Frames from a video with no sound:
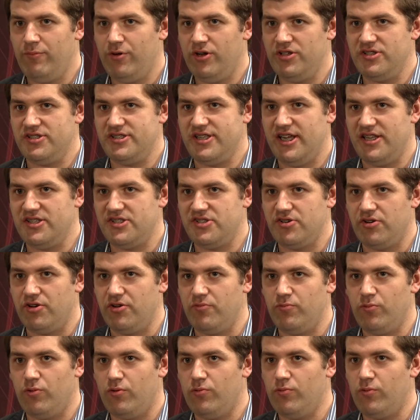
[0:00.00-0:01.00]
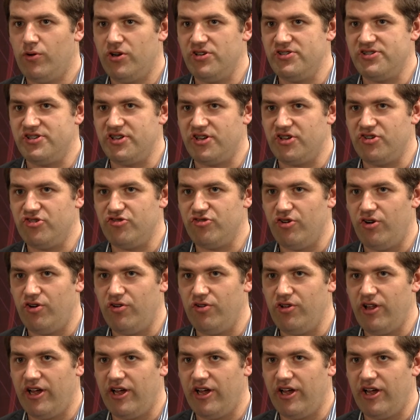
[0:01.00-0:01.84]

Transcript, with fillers: once that's sort of what is the control?